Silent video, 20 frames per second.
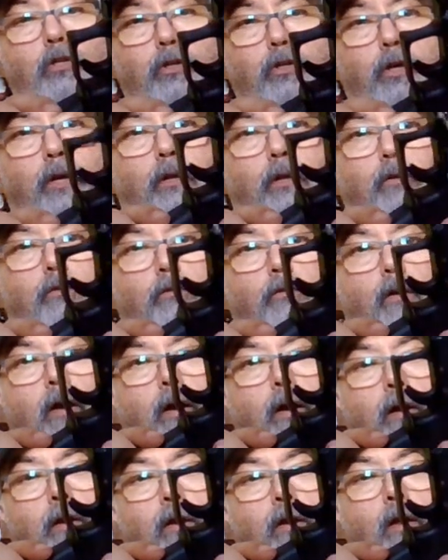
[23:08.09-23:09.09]
design,
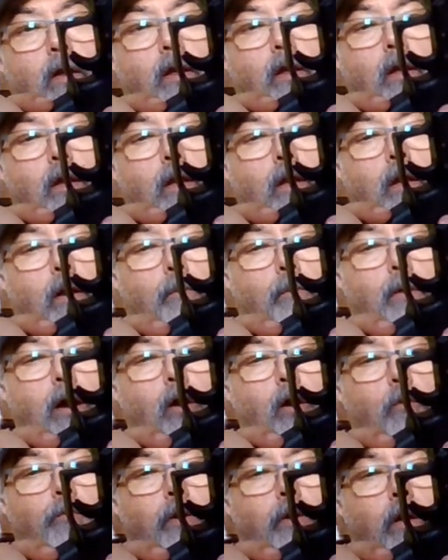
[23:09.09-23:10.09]
and in my
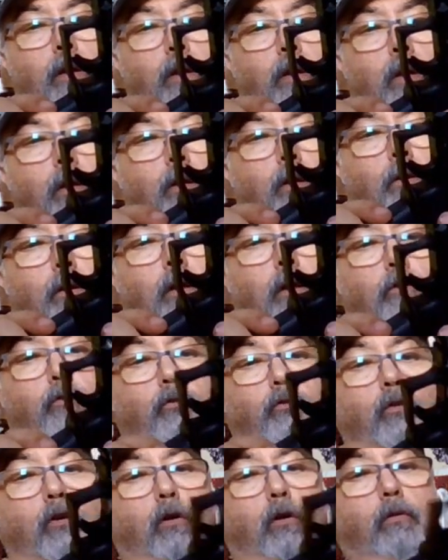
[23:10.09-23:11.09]
opinion, they
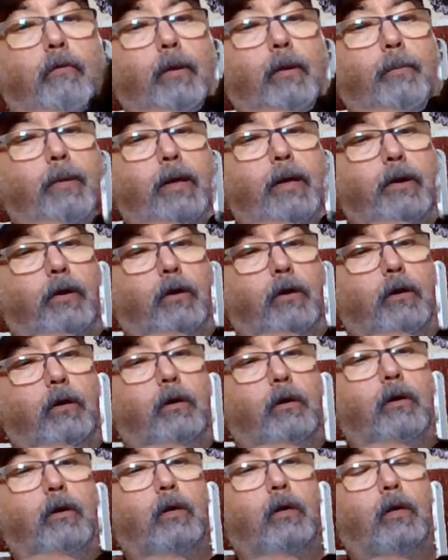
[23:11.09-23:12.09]
deserve a better
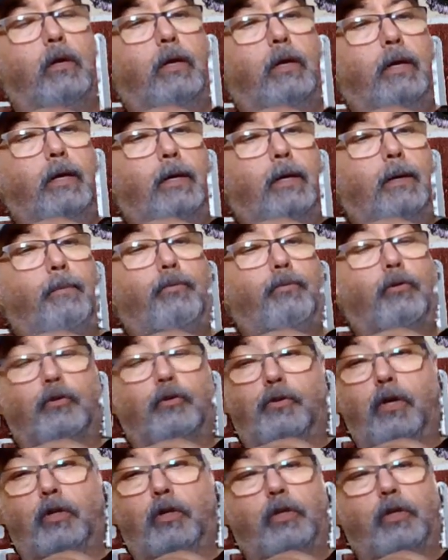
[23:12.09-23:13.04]
positioning